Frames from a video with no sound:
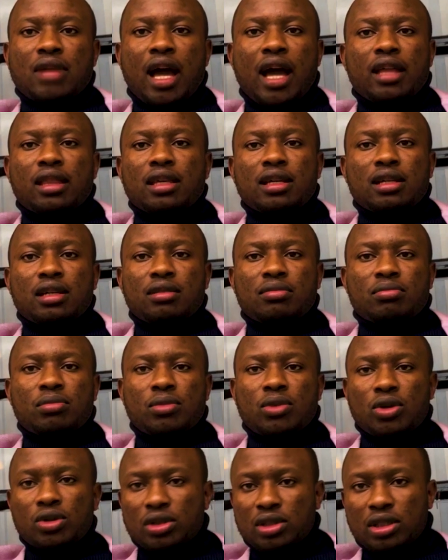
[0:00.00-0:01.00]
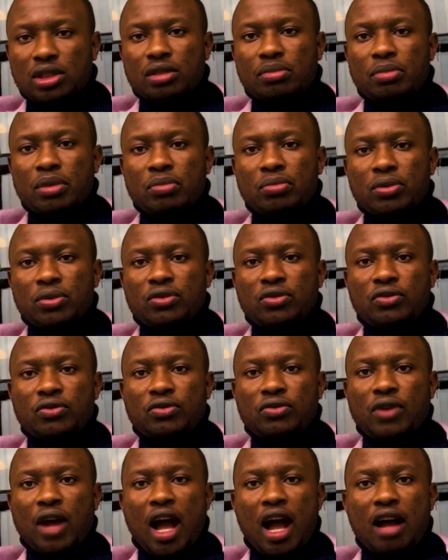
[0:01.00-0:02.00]
I think most people
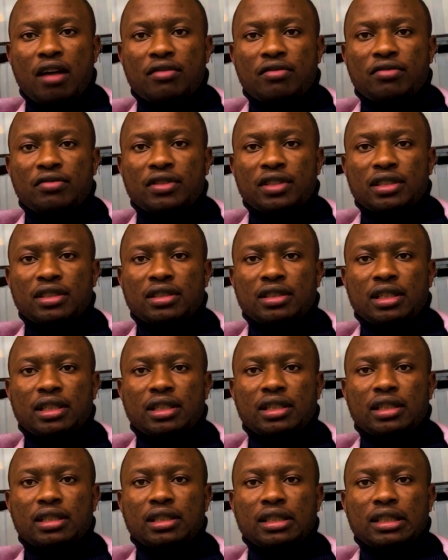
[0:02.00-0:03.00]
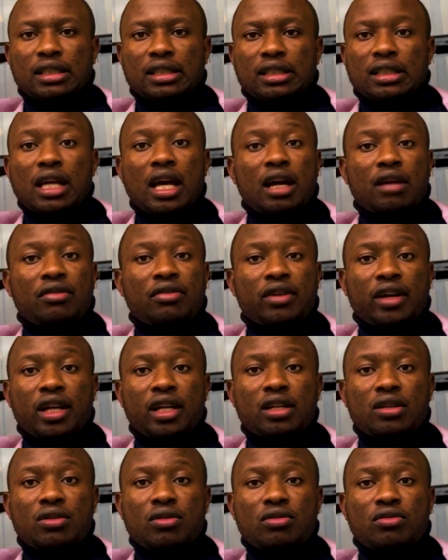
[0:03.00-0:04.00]
have is that they are
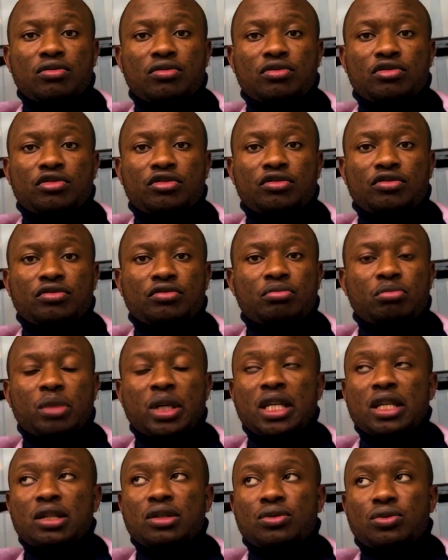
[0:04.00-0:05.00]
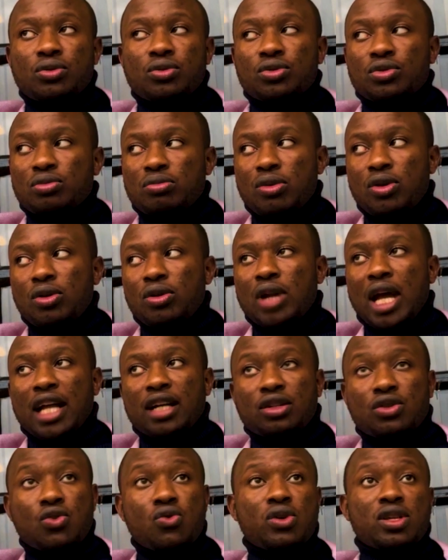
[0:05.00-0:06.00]
afraid of being too small
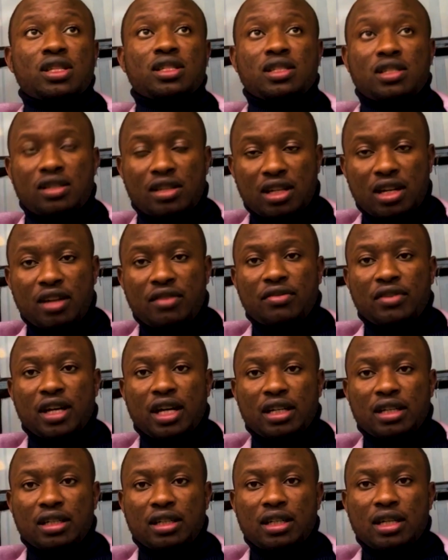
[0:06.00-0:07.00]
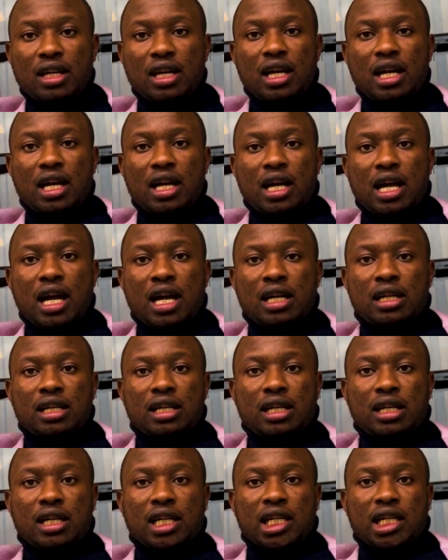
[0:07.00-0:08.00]
and too insignificant, and
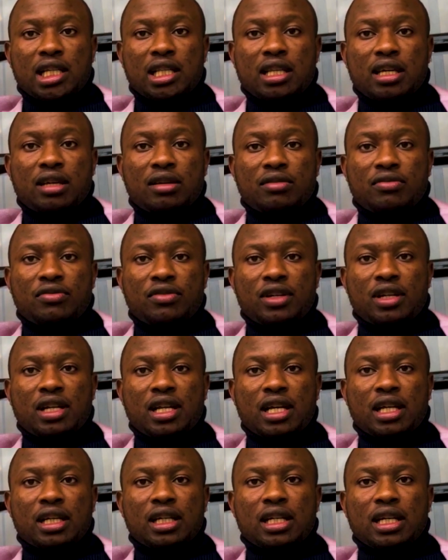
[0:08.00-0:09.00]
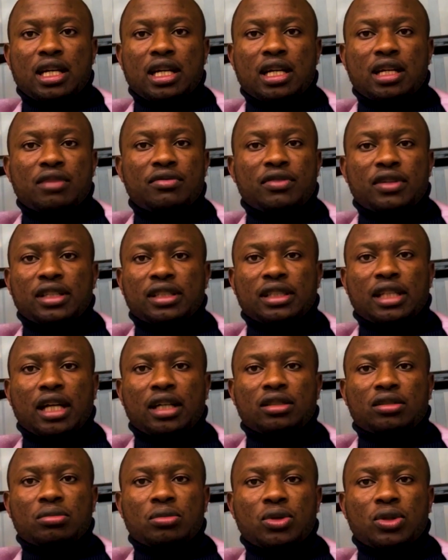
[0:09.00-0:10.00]
they feel like if I
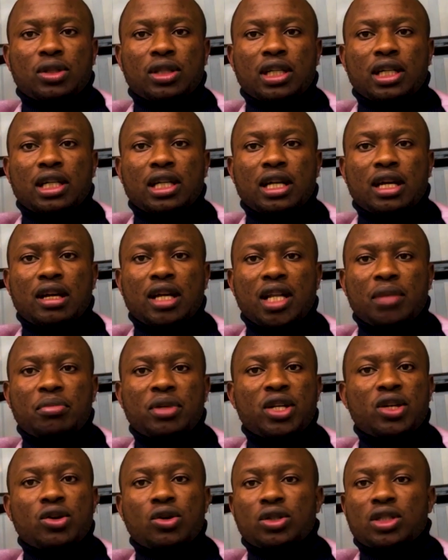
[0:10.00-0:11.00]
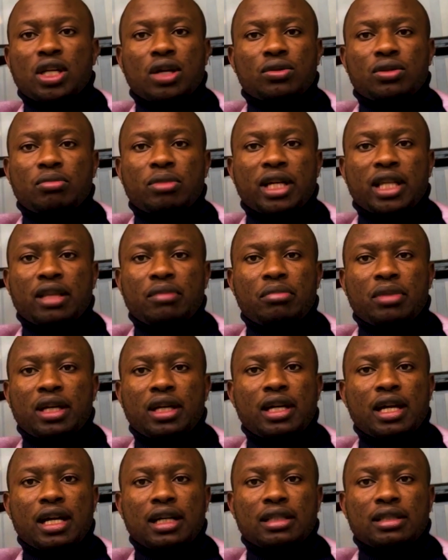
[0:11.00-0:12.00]
start small, then I'll be knocked out by the big
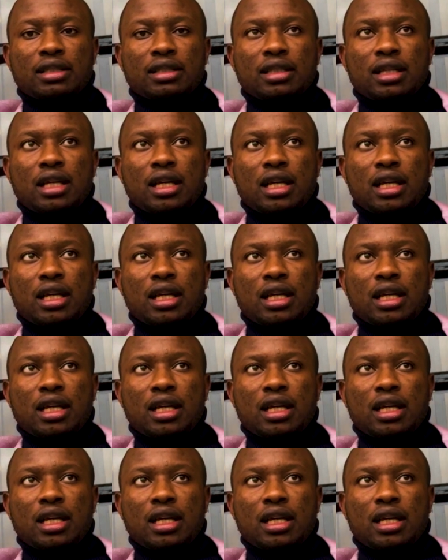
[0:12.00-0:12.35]
guys.